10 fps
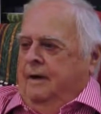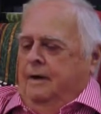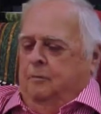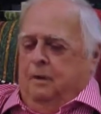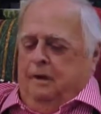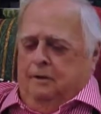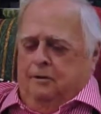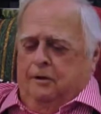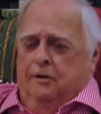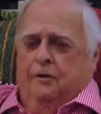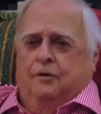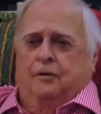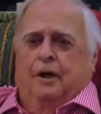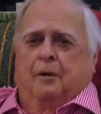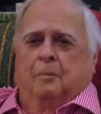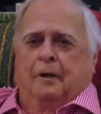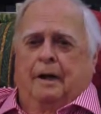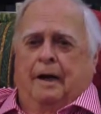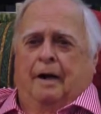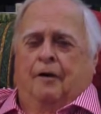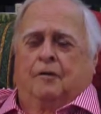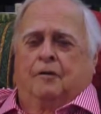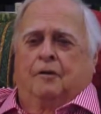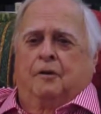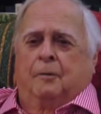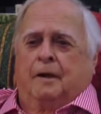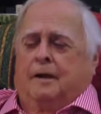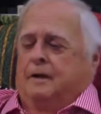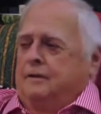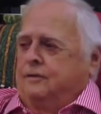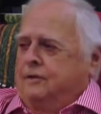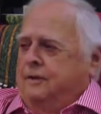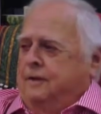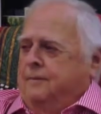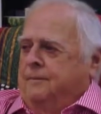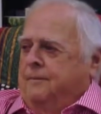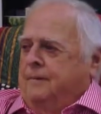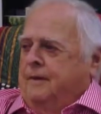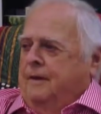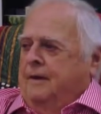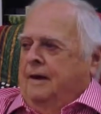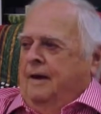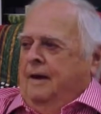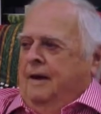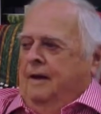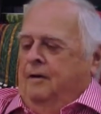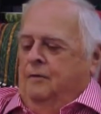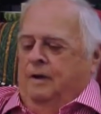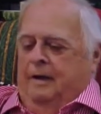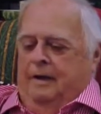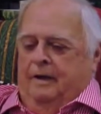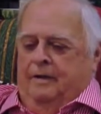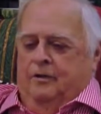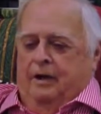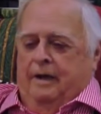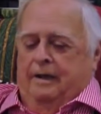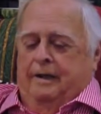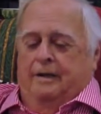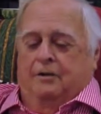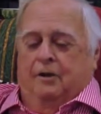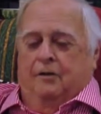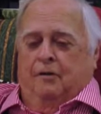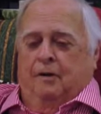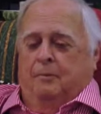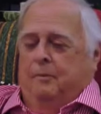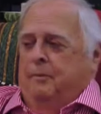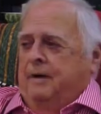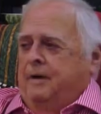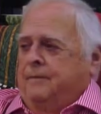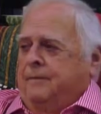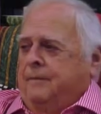And being a Southern gentleman, I offered her my seat, and we chatted each other up a bit.